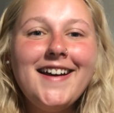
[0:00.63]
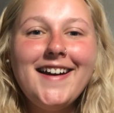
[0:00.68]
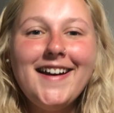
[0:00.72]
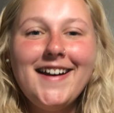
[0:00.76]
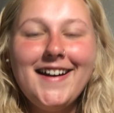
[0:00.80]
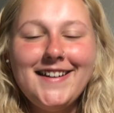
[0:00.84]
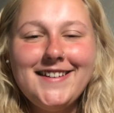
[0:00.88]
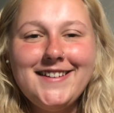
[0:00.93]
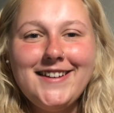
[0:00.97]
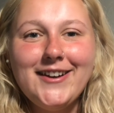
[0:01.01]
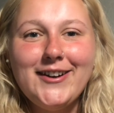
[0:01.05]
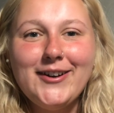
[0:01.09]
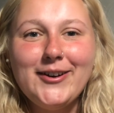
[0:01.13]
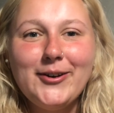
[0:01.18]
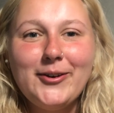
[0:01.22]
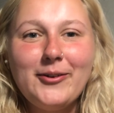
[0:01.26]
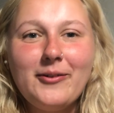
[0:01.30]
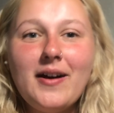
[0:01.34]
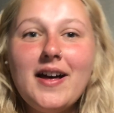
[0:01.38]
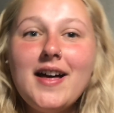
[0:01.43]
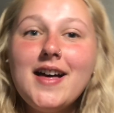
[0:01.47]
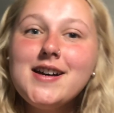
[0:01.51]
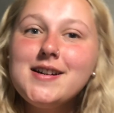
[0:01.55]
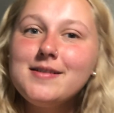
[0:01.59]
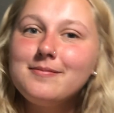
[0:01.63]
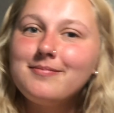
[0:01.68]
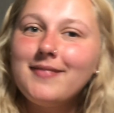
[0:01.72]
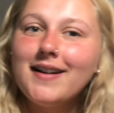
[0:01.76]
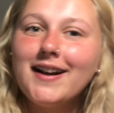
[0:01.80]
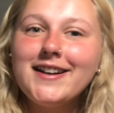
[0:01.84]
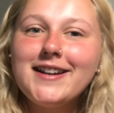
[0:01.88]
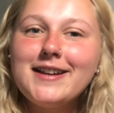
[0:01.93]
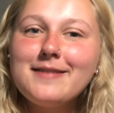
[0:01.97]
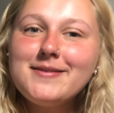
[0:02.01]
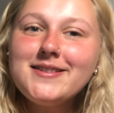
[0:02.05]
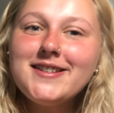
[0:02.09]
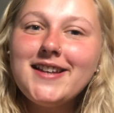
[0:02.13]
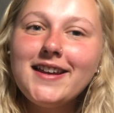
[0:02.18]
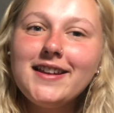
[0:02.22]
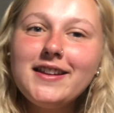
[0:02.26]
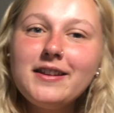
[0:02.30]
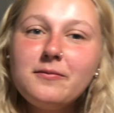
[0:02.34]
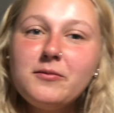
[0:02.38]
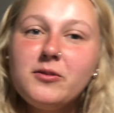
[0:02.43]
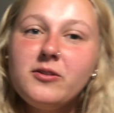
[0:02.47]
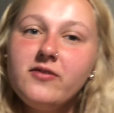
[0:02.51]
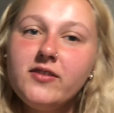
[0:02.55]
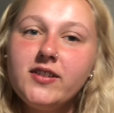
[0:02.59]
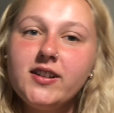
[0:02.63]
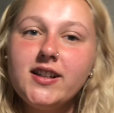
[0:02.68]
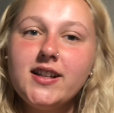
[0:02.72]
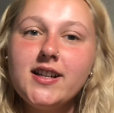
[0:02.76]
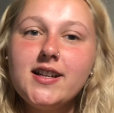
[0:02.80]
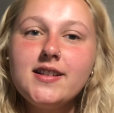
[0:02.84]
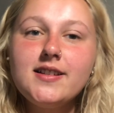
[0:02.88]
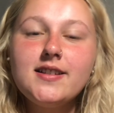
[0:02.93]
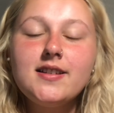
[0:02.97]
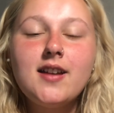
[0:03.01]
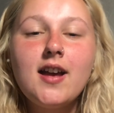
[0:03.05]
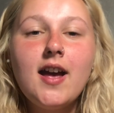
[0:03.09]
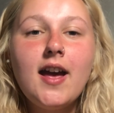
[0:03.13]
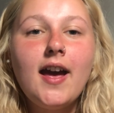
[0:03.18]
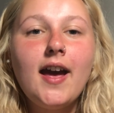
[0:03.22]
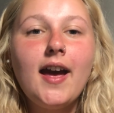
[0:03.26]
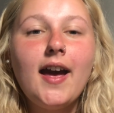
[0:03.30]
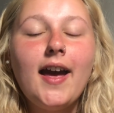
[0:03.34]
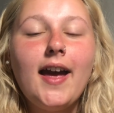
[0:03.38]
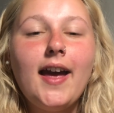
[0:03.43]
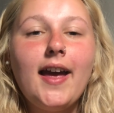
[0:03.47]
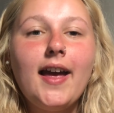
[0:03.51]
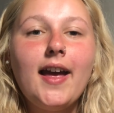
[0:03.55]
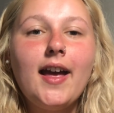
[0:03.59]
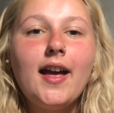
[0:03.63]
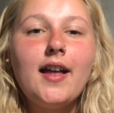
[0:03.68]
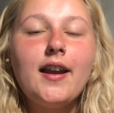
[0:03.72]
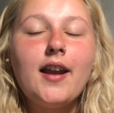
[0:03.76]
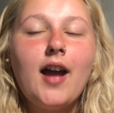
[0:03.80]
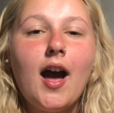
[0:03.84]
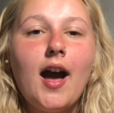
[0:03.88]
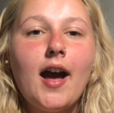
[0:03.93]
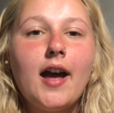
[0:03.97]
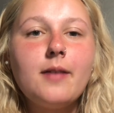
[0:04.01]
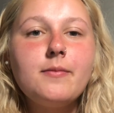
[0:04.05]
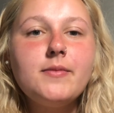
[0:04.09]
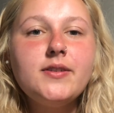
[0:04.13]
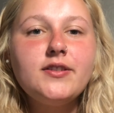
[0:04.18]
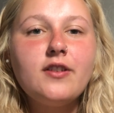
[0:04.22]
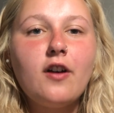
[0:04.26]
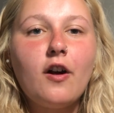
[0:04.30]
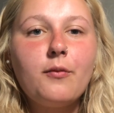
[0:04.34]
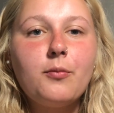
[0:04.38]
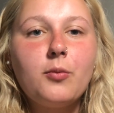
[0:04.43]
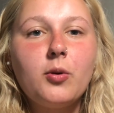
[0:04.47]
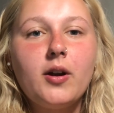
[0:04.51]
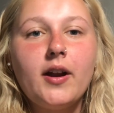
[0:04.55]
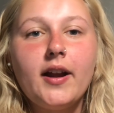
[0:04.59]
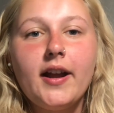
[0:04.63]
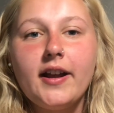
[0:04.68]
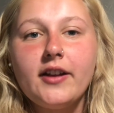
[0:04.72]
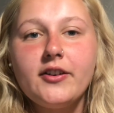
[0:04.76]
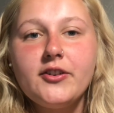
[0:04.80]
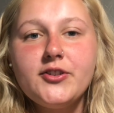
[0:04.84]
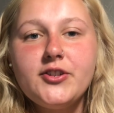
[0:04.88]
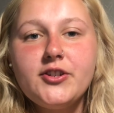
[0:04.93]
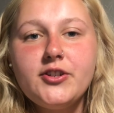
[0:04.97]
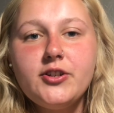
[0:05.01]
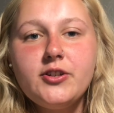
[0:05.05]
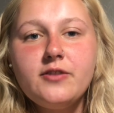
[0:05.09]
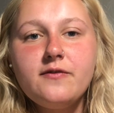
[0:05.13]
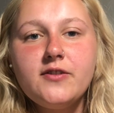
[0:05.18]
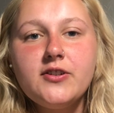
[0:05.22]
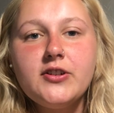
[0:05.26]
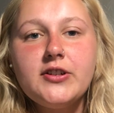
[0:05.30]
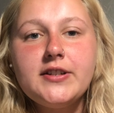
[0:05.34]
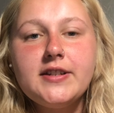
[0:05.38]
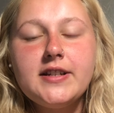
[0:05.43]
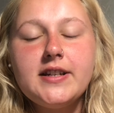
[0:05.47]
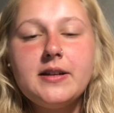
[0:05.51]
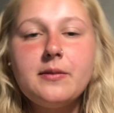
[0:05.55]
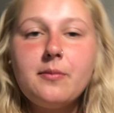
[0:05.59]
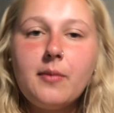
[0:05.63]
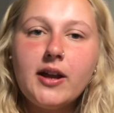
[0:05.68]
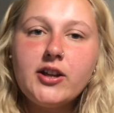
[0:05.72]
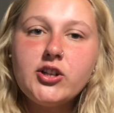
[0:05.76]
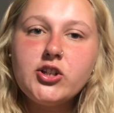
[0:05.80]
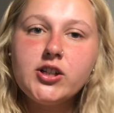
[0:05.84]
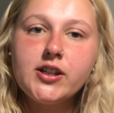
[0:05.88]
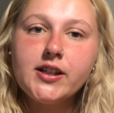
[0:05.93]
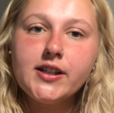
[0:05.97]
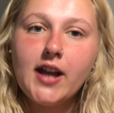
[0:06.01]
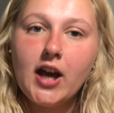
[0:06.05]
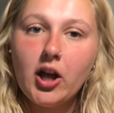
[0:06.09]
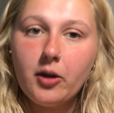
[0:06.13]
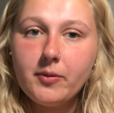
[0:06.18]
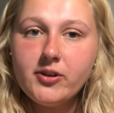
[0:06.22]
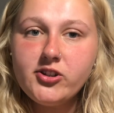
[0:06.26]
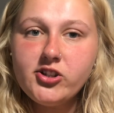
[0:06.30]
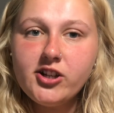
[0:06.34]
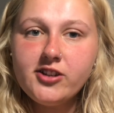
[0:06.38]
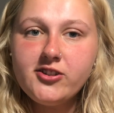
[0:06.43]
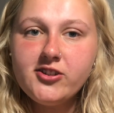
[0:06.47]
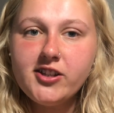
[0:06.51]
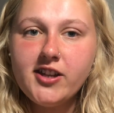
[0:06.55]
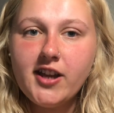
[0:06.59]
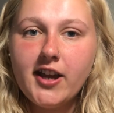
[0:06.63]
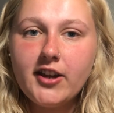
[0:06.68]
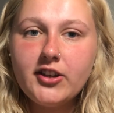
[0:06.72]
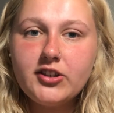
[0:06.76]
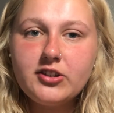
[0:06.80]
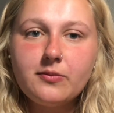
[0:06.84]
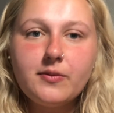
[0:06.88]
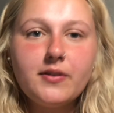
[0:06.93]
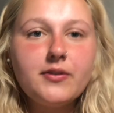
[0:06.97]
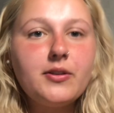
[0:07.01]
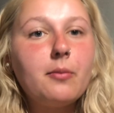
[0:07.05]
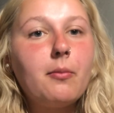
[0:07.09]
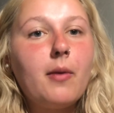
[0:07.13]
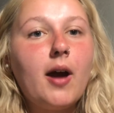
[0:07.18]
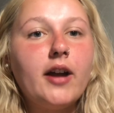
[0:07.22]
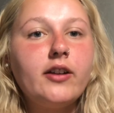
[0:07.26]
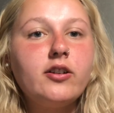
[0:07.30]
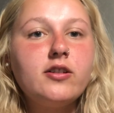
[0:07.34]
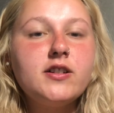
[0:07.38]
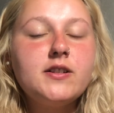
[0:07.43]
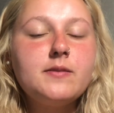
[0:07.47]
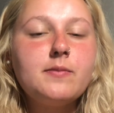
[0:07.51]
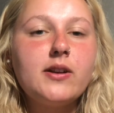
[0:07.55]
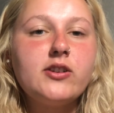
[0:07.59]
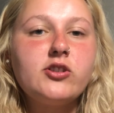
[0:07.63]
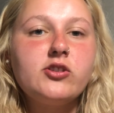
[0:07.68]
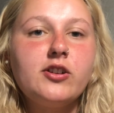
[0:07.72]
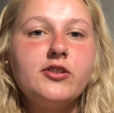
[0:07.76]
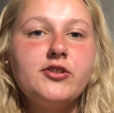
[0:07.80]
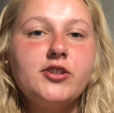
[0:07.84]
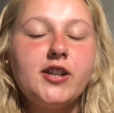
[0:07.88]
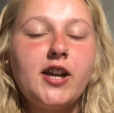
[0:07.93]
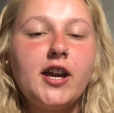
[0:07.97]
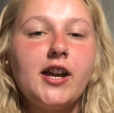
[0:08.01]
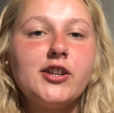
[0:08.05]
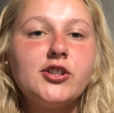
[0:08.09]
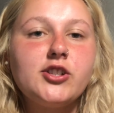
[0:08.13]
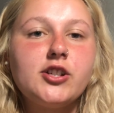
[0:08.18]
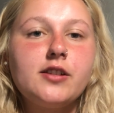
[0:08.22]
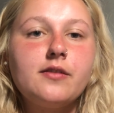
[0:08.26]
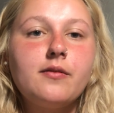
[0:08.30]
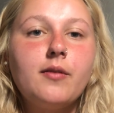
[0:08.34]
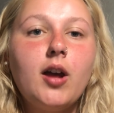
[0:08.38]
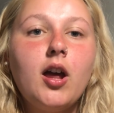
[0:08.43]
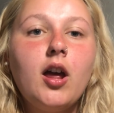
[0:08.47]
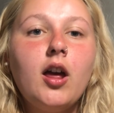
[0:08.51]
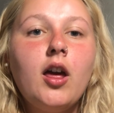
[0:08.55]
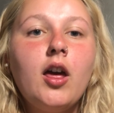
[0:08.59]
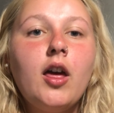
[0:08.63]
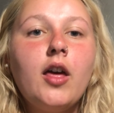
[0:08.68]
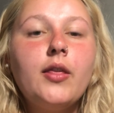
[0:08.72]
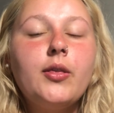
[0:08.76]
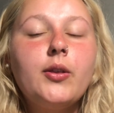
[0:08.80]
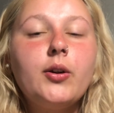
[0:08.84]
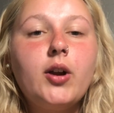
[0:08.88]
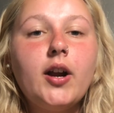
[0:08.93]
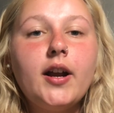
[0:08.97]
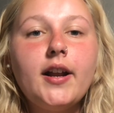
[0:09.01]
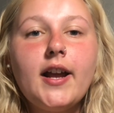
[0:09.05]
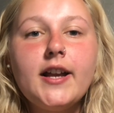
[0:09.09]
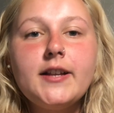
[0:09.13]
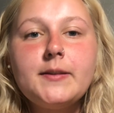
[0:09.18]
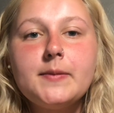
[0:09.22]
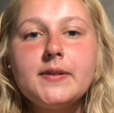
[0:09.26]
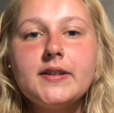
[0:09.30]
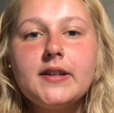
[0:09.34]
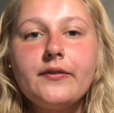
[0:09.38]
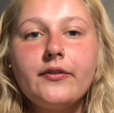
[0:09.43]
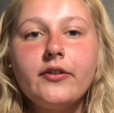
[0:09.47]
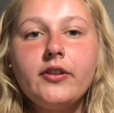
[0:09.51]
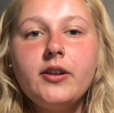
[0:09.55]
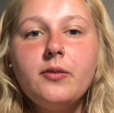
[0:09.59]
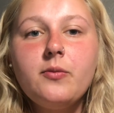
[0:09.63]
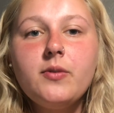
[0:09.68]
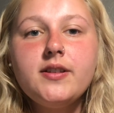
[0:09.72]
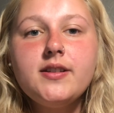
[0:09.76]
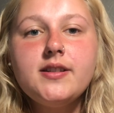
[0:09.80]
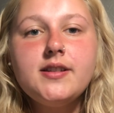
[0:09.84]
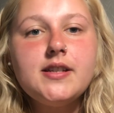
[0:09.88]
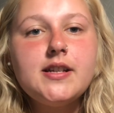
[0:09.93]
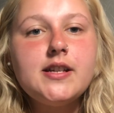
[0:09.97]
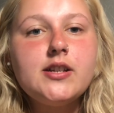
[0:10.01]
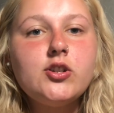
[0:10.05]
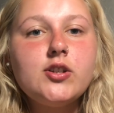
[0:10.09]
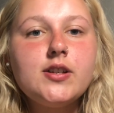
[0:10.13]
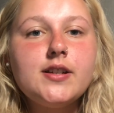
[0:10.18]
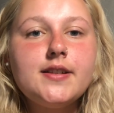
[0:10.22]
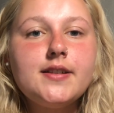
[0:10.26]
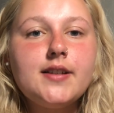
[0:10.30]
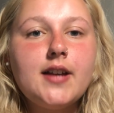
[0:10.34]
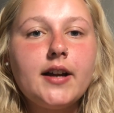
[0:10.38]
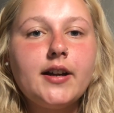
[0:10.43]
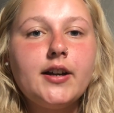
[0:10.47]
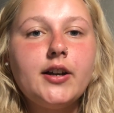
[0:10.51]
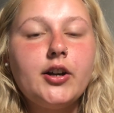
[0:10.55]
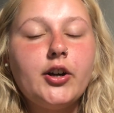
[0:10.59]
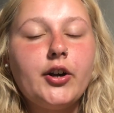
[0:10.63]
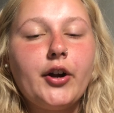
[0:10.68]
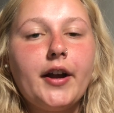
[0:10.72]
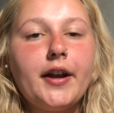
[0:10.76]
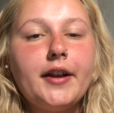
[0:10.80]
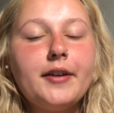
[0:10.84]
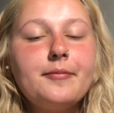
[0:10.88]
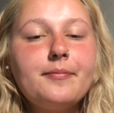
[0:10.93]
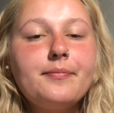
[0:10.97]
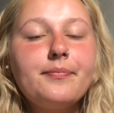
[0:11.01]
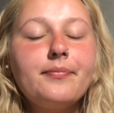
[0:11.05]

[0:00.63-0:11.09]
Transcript: Hello, my name is Haley Morvillius, and I am a sophomore at Anderson University majoring in elementary education with a minor in special education. The grade I specifically want to teach is second grade.